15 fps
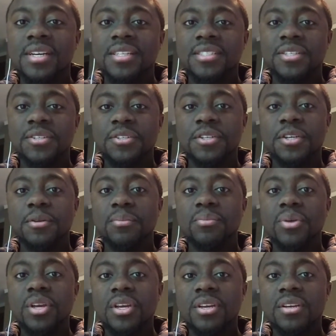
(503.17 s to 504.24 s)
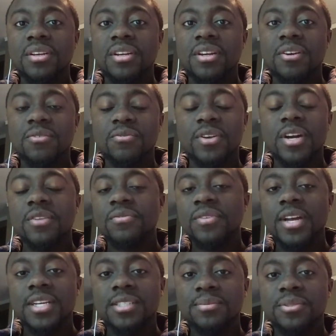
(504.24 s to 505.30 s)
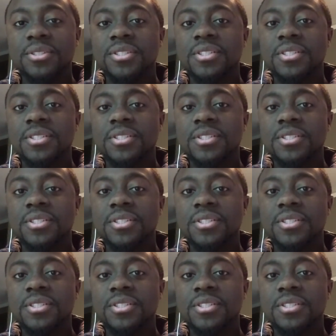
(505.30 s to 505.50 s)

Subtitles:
So you can be, very flexible.